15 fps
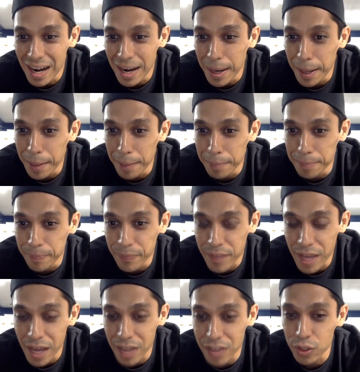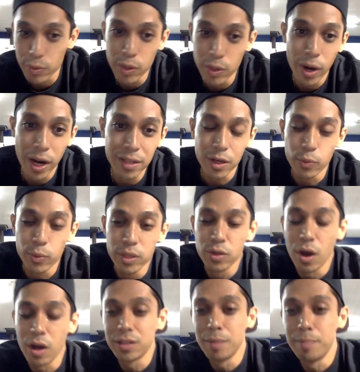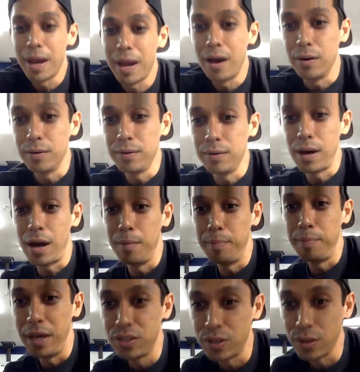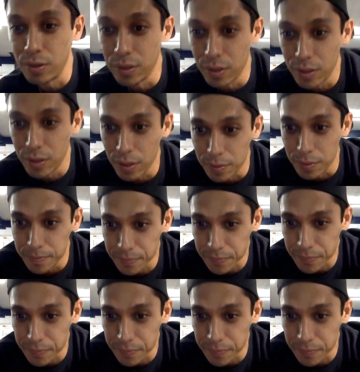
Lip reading: Yeah, so rewind it. We talked about base coat, clear coat.